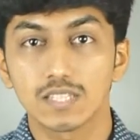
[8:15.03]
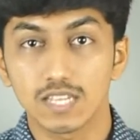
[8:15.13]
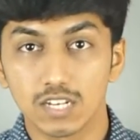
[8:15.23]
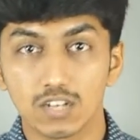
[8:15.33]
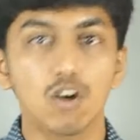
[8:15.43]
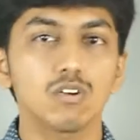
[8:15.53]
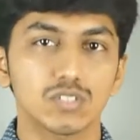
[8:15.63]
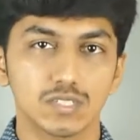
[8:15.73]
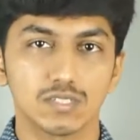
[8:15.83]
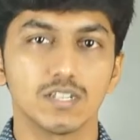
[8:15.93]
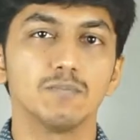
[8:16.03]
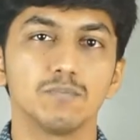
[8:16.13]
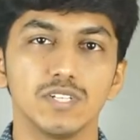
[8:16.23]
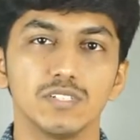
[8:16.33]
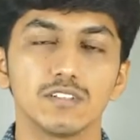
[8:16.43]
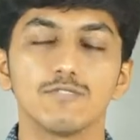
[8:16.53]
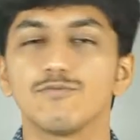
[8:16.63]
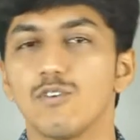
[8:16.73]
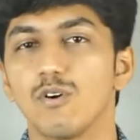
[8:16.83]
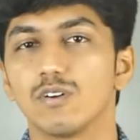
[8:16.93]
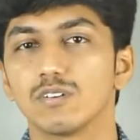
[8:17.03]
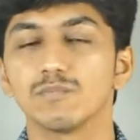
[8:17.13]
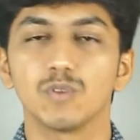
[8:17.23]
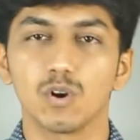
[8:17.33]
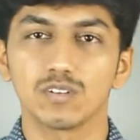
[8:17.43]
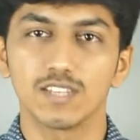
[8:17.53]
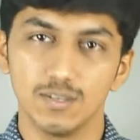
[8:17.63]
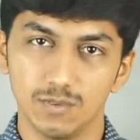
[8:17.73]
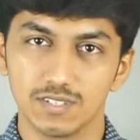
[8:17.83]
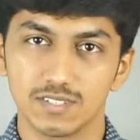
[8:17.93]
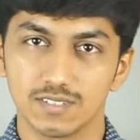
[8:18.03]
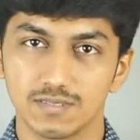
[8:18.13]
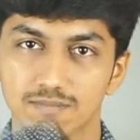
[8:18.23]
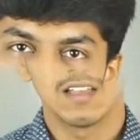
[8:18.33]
cannot compete for broad keywords.